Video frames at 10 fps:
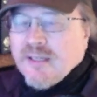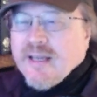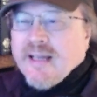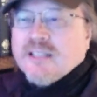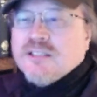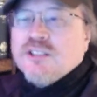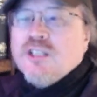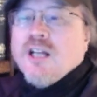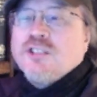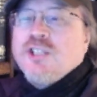And it's
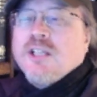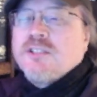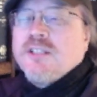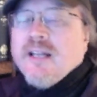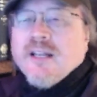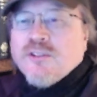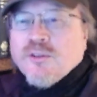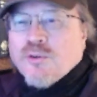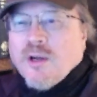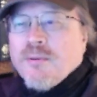not just getting
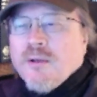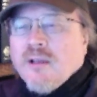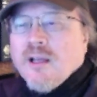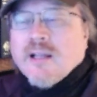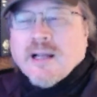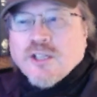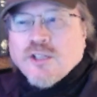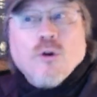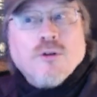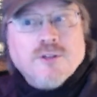Trump
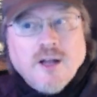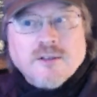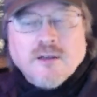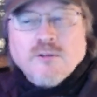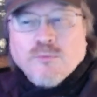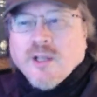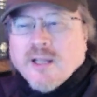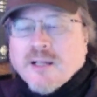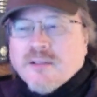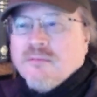elected or not
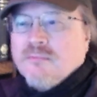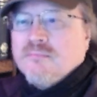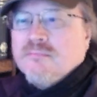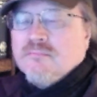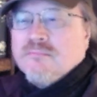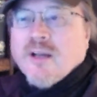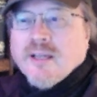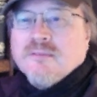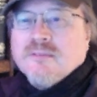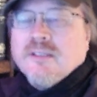reelected,
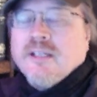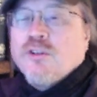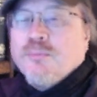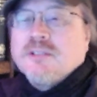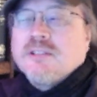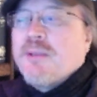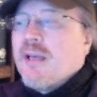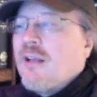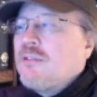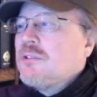right? It could be something
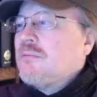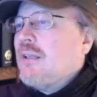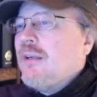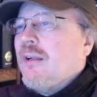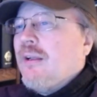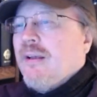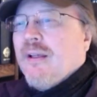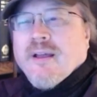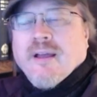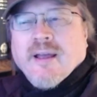else.
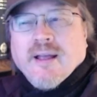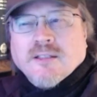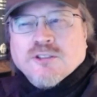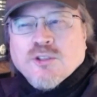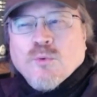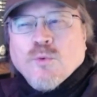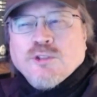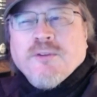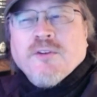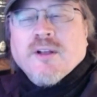And so we
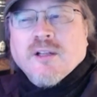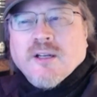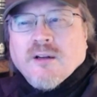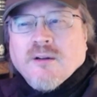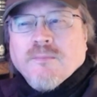should be very clear